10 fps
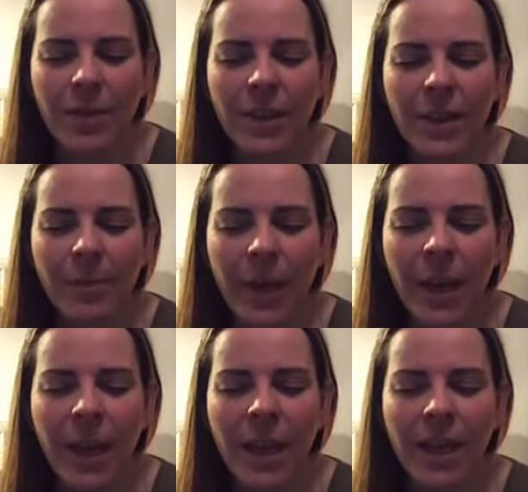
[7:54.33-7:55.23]
just
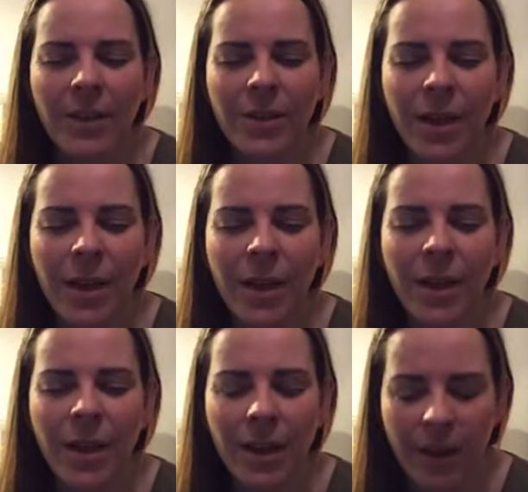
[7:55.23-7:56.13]
spinning and
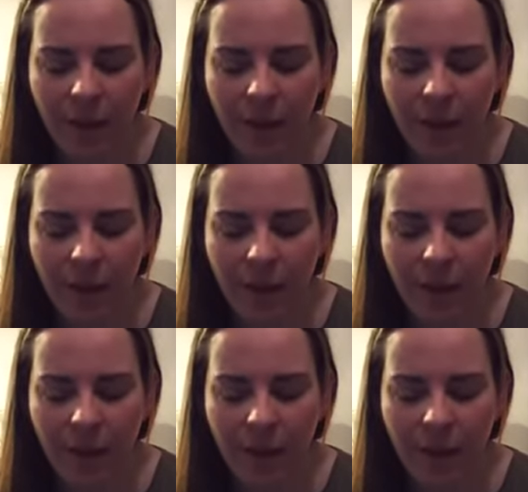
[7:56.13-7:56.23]
turning.